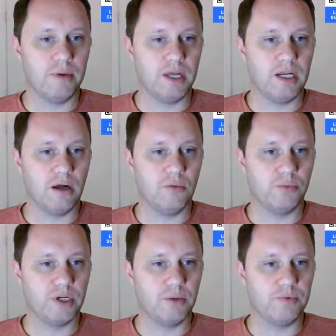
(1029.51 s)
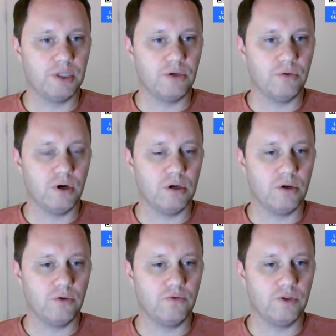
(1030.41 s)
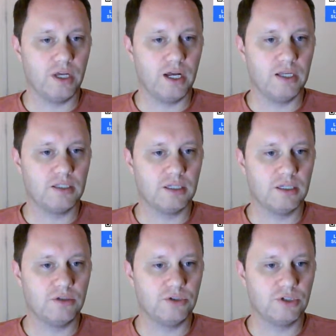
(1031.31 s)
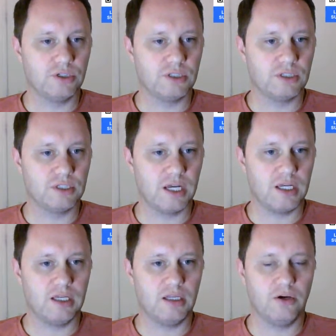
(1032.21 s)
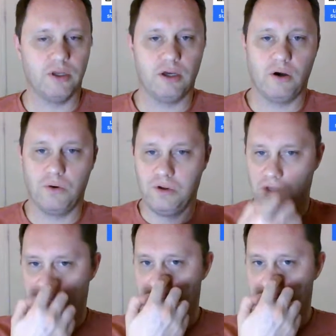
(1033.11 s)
and I'll bring up the QR code for that in just a second. Here you go.